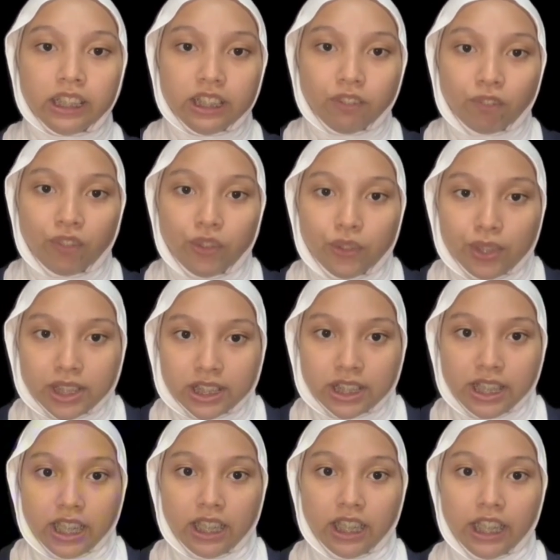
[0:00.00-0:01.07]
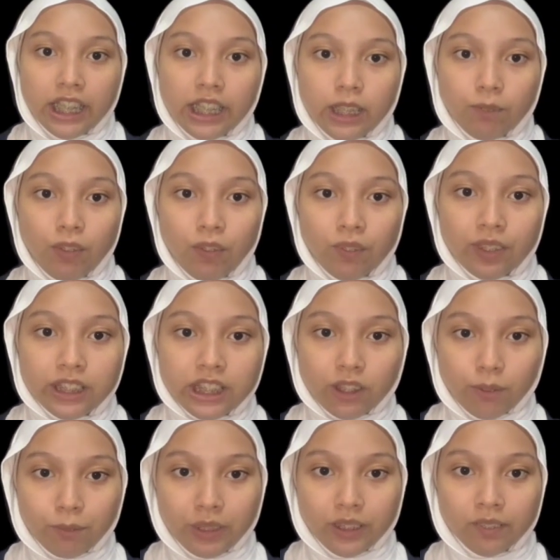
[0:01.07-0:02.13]
influence their academic
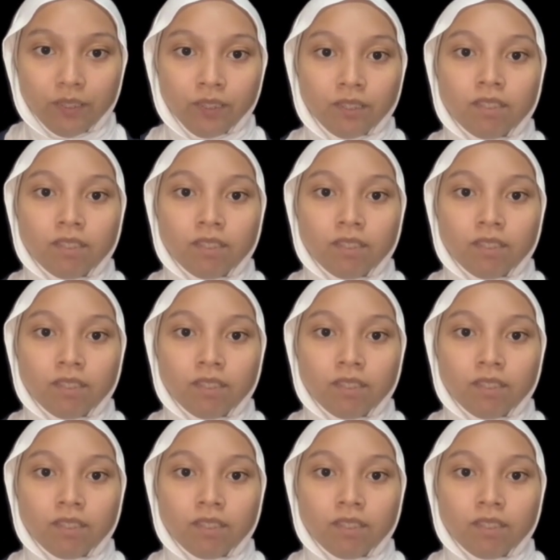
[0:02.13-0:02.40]
achievement.